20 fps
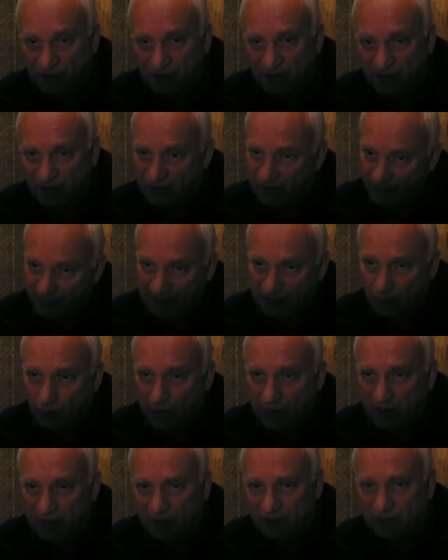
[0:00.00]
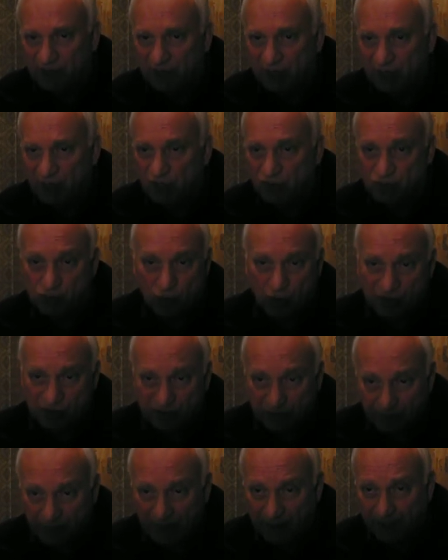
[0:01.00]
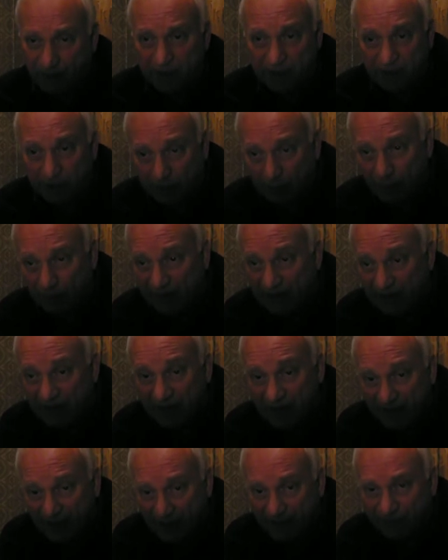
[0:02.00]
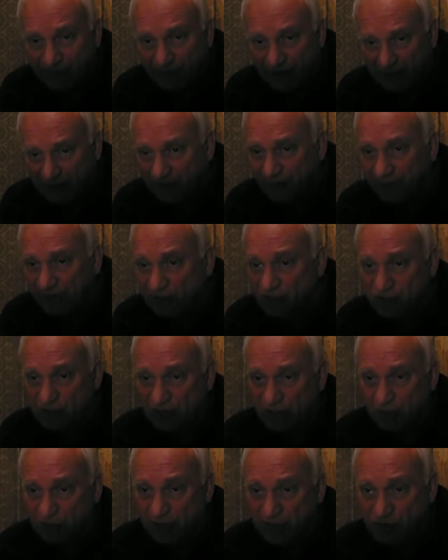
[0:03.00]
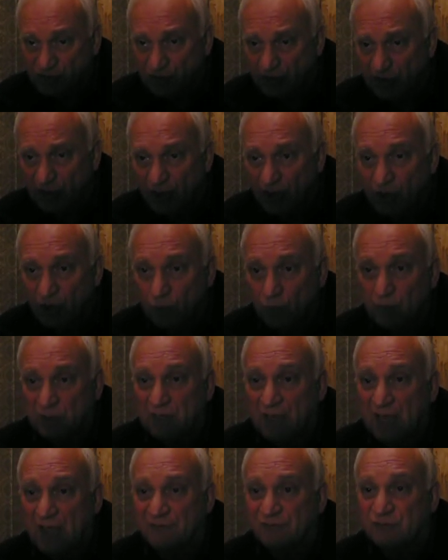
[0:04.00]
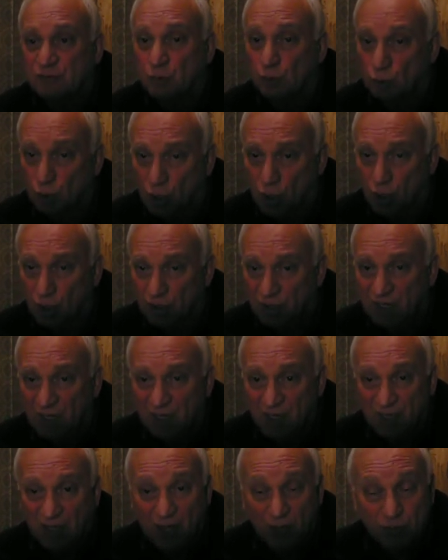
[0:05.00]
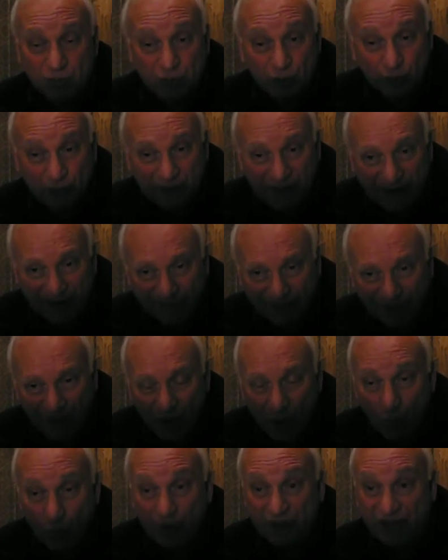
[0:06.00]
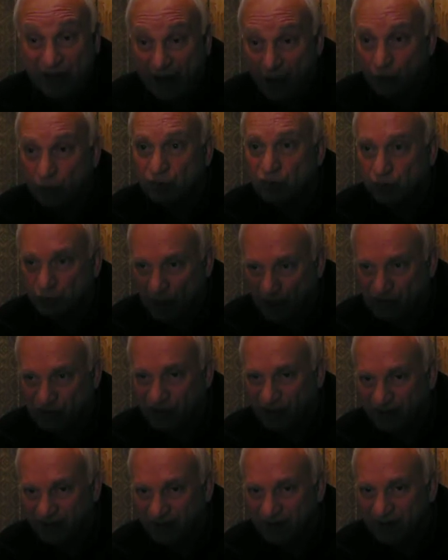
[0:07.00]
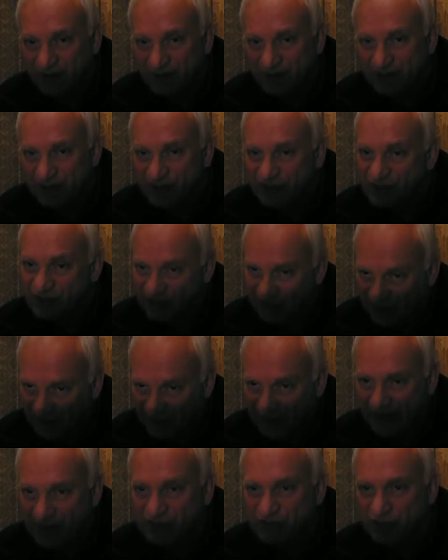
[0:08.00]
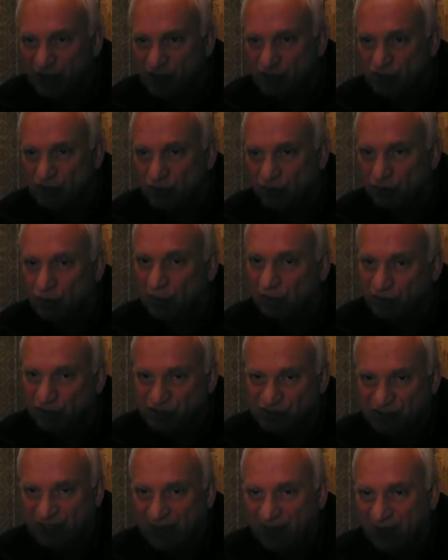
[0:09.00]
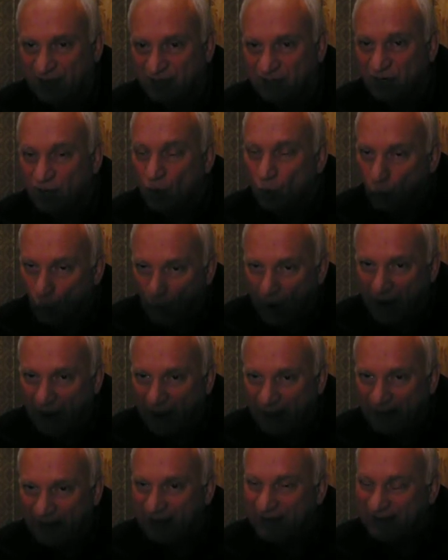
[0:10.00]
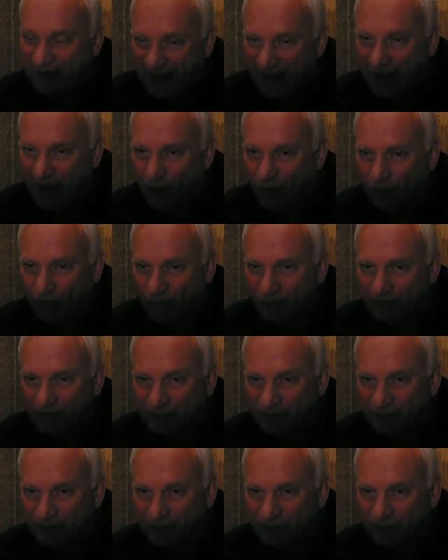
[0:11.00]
In the meanwhile, the Georgian people, including every living generation, will have to learn how to live without Russia. See the next issue to understand why and how.